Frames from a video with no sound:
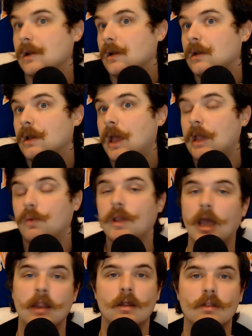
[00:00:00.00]
hey, we
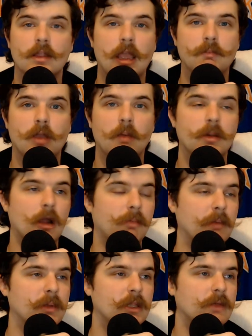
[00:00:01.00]
got another game coming up.
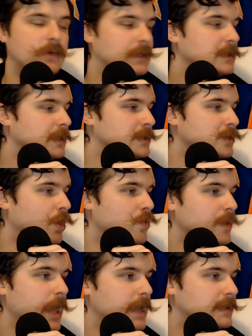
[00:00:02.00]
I believe it is
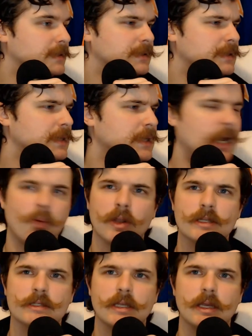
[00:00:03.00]
OKC. I want
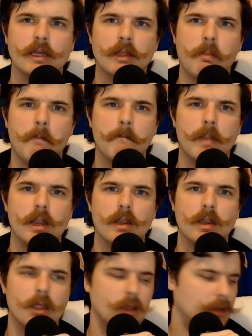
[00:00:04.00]
to say
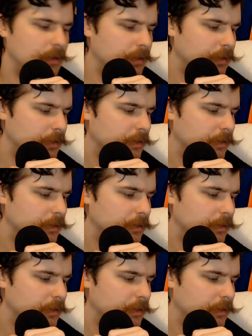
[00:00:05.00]
Monday.